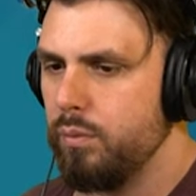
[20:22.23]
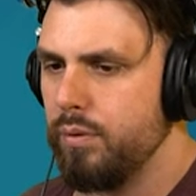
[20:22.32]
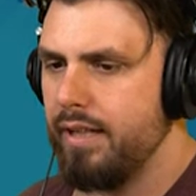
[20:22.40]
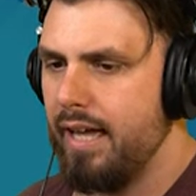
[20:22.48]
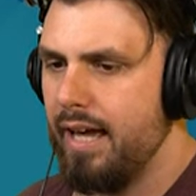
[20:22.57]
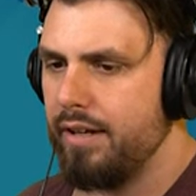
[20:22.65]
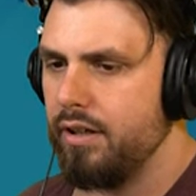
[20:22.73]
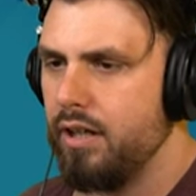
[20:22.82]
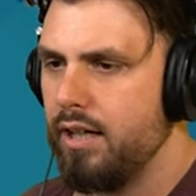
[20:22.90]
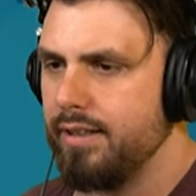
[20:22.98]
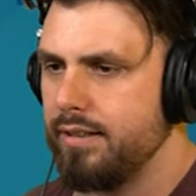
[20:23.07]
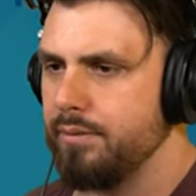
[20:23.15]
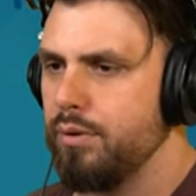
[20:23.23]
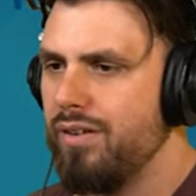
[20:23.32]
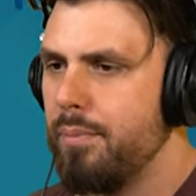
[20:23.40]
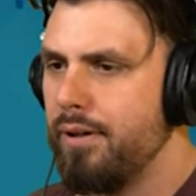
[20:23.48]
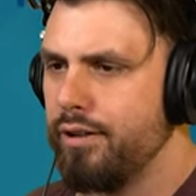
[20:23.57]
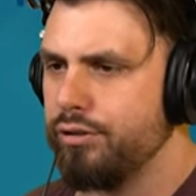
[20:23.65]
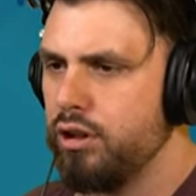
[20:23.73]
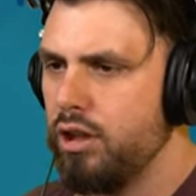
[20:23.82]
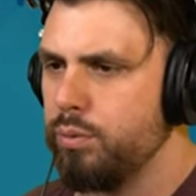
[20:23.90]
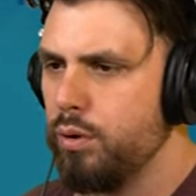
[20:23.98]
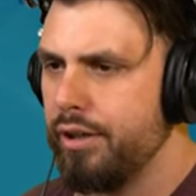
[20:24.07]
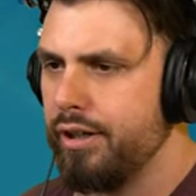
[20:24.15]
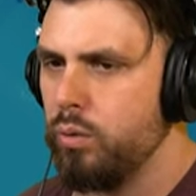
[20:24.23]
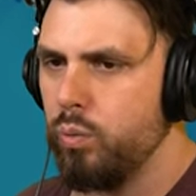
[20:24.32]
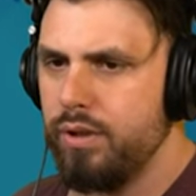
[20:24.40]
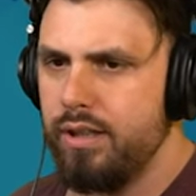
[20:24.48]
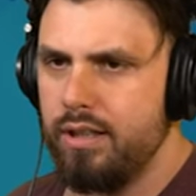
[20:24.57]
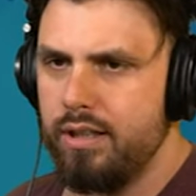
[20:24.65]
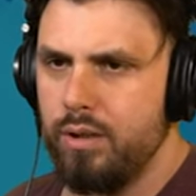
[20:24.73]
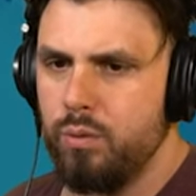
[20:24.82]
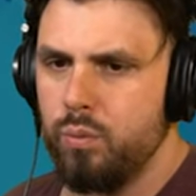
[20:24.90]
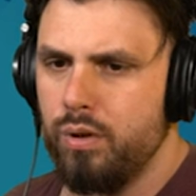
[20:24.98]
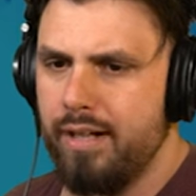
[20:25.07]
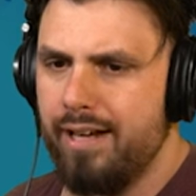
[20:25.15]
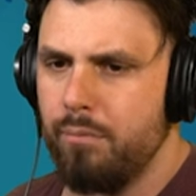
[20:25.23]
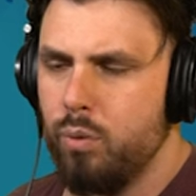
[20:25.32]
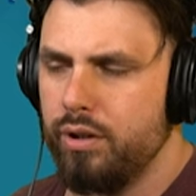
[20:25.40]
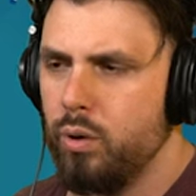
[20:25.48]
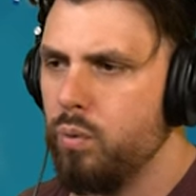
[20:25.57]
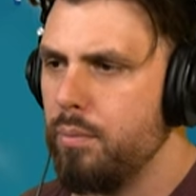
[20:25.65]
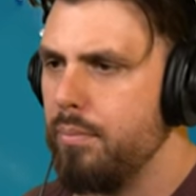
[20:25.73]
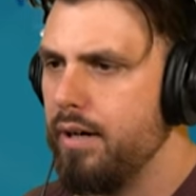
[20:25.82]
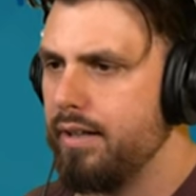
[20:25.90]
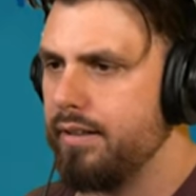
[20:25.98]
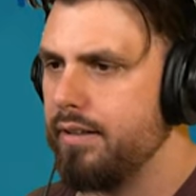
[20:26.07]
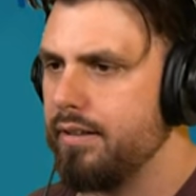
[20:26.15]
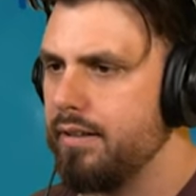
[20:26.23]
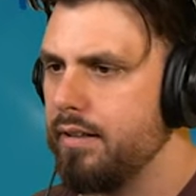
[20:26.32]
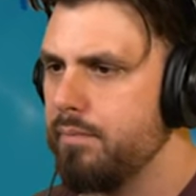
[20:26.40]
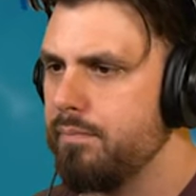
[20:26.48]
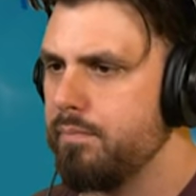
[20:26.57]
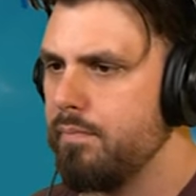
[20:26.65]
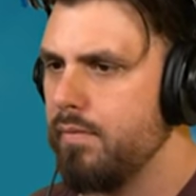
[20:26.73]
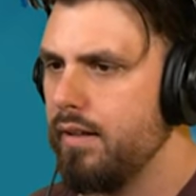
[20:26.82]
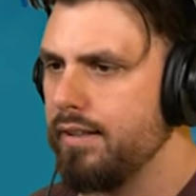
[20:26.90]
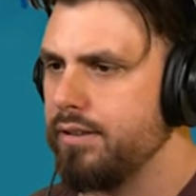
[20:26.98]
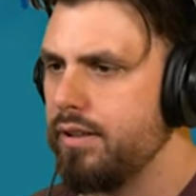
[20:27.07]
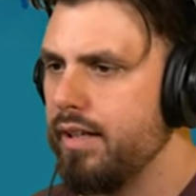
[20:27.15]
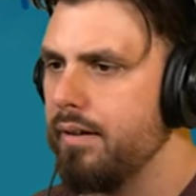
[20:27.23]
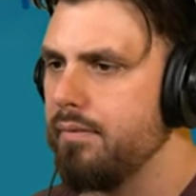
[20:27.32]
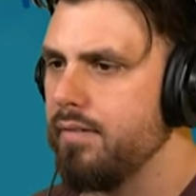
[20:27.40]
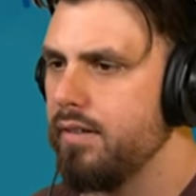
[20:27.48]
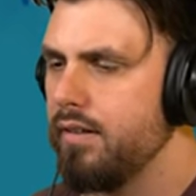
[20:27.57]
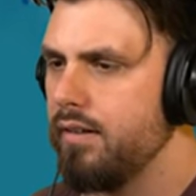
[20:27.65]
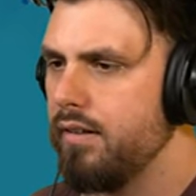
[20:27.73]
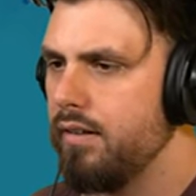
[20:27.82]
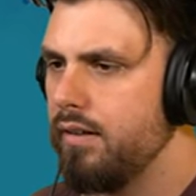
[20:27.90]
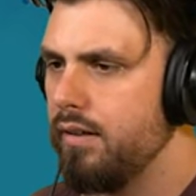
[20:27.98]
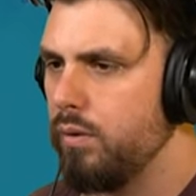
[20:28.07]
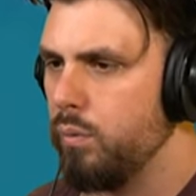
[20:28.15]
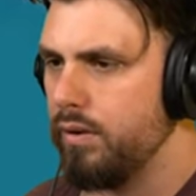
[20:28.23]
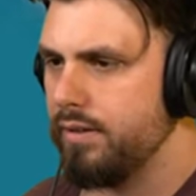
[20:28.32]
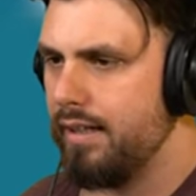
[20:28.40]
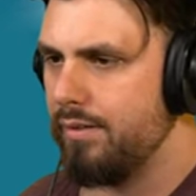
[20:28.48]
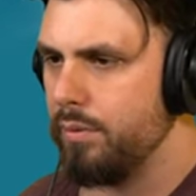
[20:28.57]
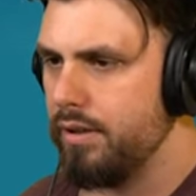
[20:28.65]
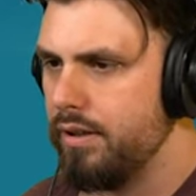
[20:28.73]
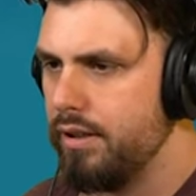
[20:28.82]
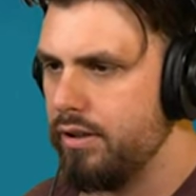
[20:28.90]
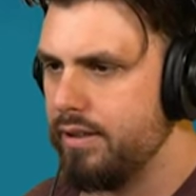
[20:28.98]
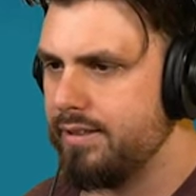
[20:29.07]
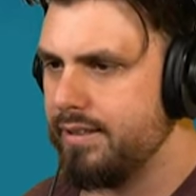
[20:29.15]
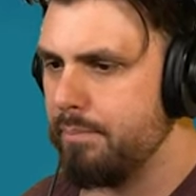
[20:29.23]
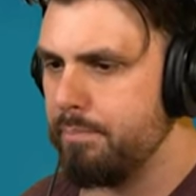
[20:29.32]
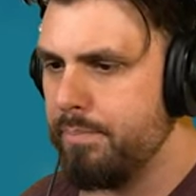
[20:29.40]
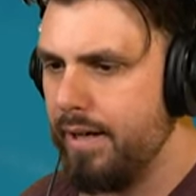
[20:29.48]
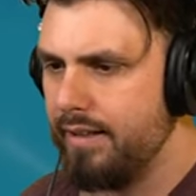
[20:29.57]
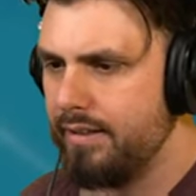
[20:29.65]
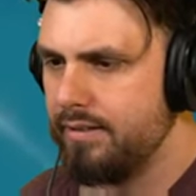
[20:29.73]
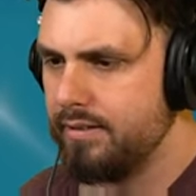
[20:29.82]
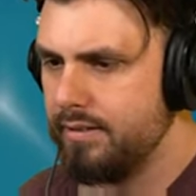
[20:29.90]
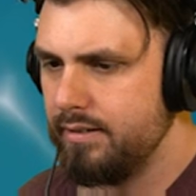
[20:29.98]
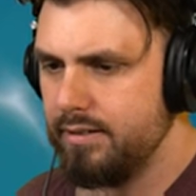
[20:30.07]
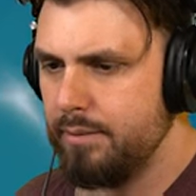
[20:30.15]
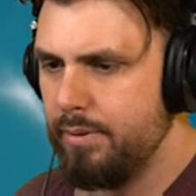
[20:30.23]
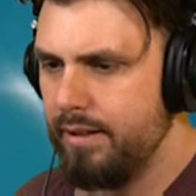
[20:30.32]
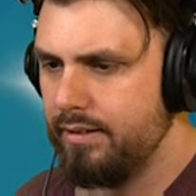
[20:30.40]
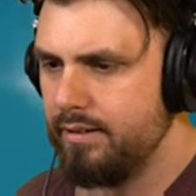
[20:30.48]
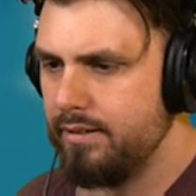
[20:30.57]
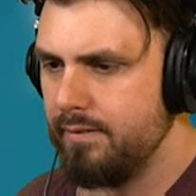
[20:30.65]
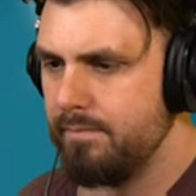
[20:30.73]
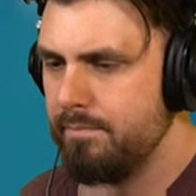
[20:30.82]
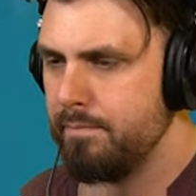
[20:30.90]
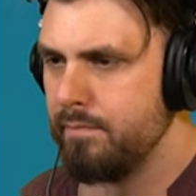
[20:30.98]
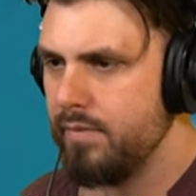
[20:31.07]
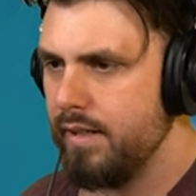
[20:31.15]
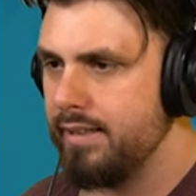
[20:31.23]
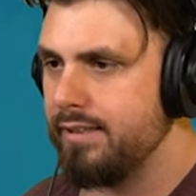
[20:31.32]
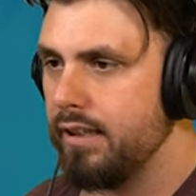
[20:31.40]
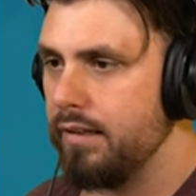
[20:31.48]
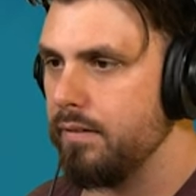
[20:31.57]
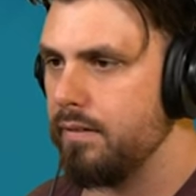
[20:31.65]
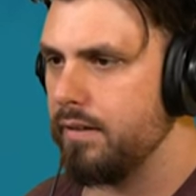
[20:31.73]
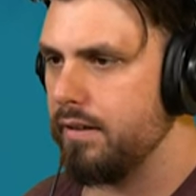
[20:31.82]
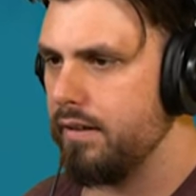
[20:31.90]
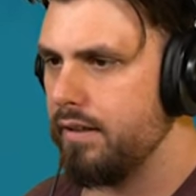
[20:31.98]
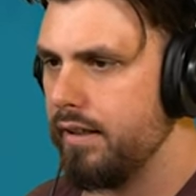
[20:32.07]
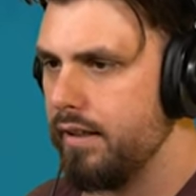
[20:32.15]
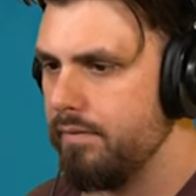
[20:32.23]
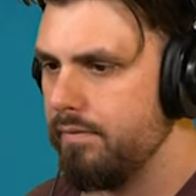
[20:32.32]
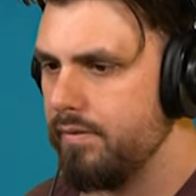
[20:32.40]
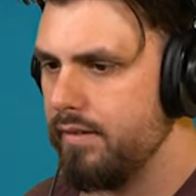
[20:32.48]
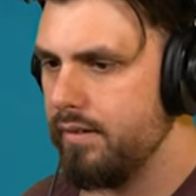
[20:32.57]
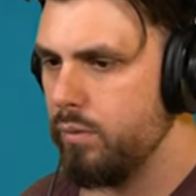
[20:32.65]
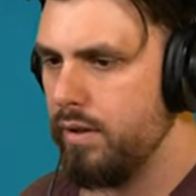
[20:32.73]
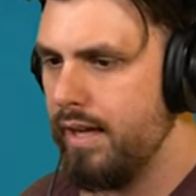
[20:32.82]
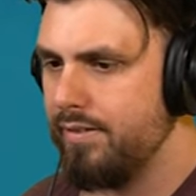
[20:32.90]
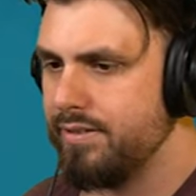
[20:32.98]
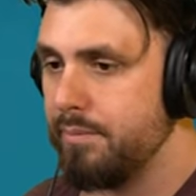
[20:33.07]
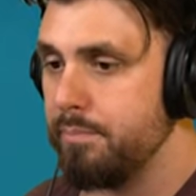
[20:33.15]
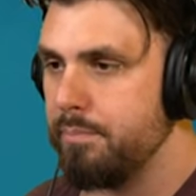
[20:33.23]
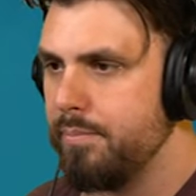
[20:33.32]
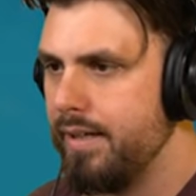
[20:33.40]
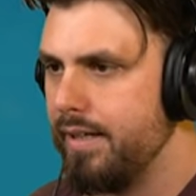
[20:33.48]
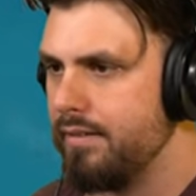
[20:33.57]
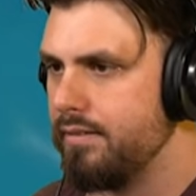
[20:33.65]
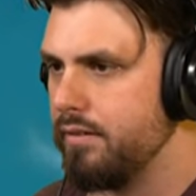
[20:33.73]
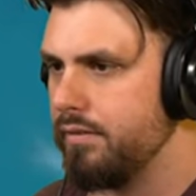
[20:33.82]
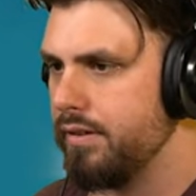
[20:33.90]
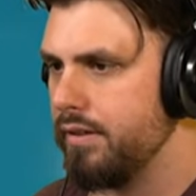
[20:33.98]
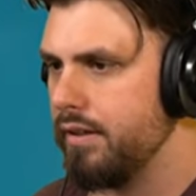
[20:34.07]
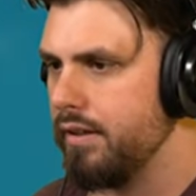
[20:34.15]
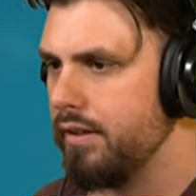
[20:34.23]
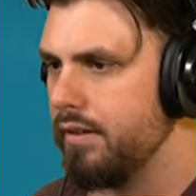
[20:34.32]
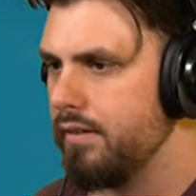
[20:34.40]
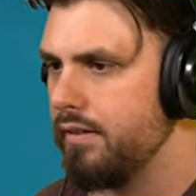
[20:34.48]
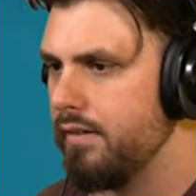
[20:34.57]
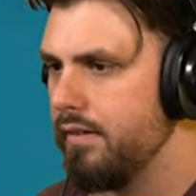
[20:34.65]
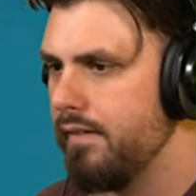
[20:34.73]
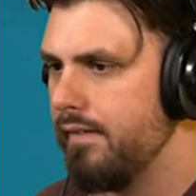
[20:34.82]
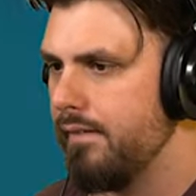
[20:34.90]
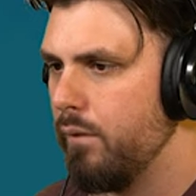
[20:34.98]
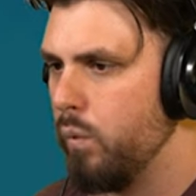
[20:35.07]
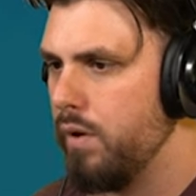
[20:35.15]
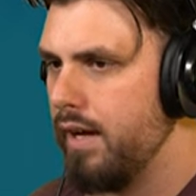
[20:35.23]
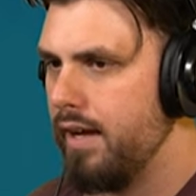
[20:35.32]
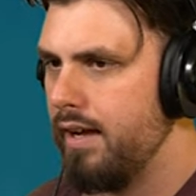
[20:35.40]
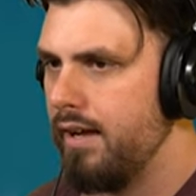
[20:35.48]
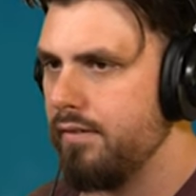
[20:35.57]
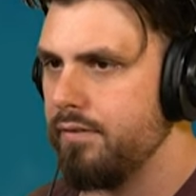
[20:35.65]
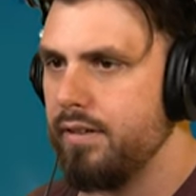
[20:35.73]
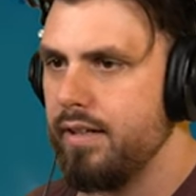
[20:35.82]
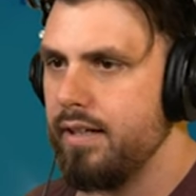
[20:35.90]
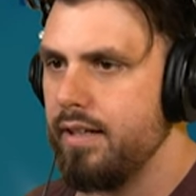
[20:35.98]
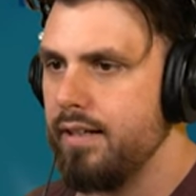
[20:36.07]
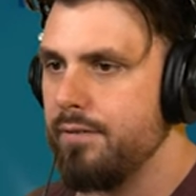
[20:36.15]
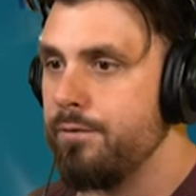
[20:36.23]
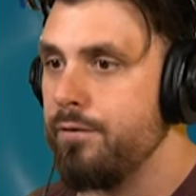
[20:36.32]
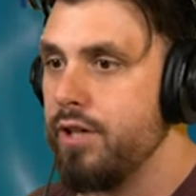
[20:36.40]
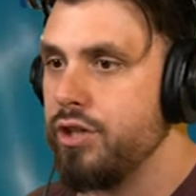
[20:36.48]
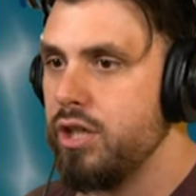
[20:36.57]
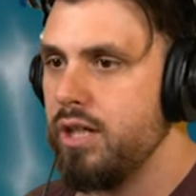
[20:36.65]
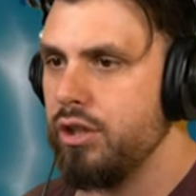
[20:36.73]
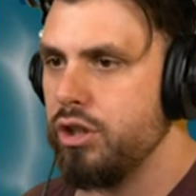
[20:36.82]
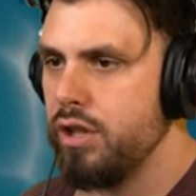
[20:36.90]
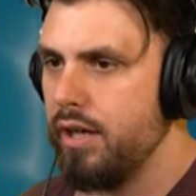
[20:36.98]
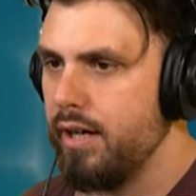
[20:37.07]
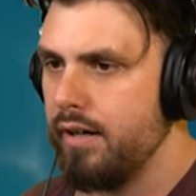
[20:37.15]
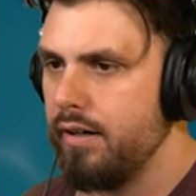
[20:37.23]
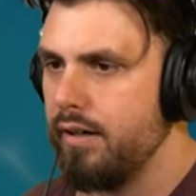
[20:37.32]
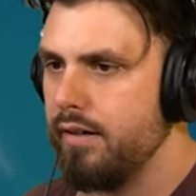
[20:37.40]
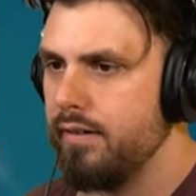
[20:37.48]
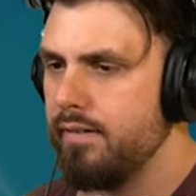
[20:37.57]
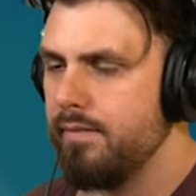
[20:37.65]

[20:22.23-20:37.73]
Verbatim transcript: We can. Awesome. So we have a bucket of salt water. We want to have more than one bucket, ideally. That's okay. What have we here? It's some bait. Is it bait? It's a lure. Okay. We have some bait over here. We have a fishing chair.